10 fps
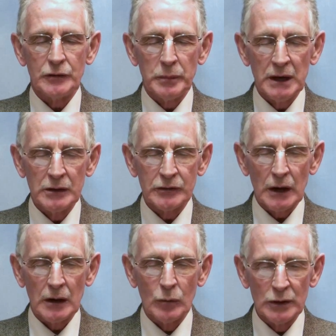Spain
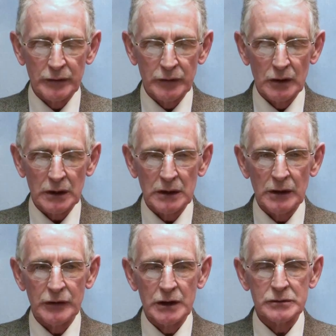is a wonderful
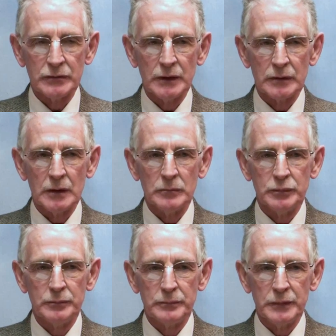organisation for
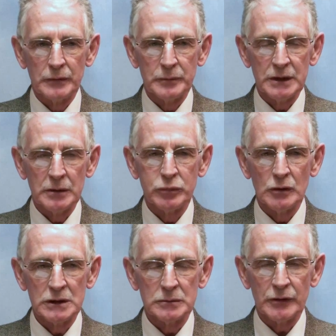PA
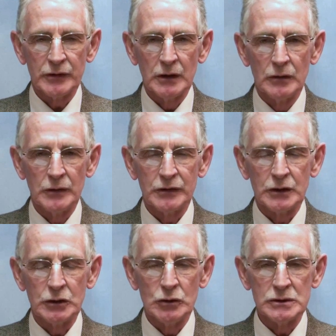employers like myself.
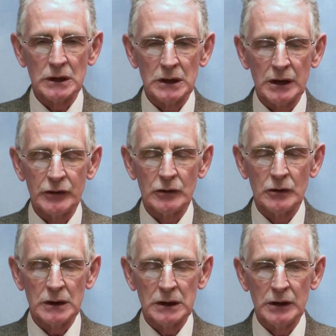It's a user-led
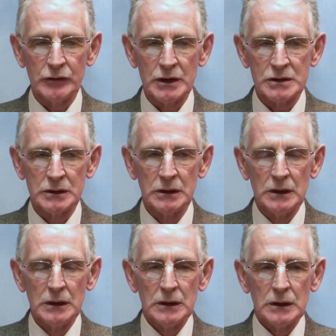organisation,
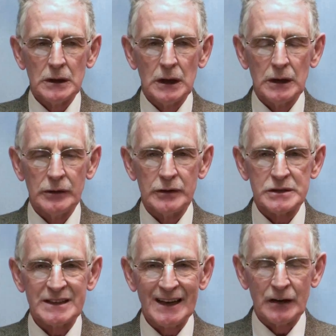and
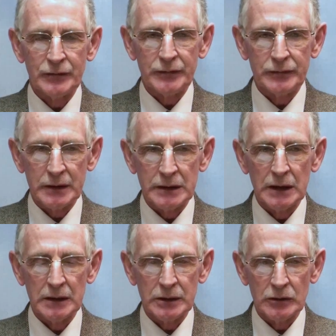the staff,
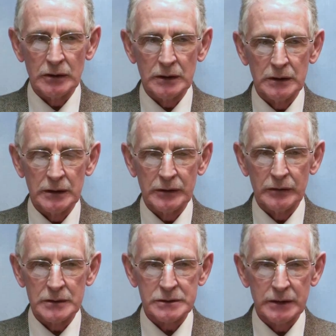
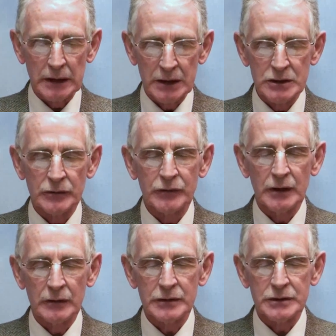the range of
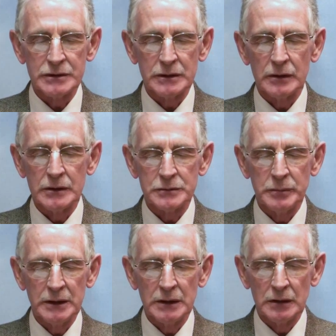services that
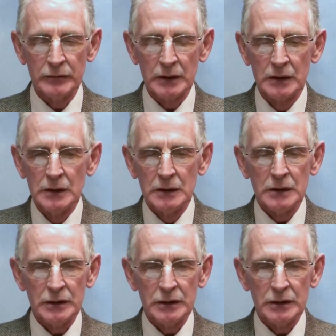Spain deliver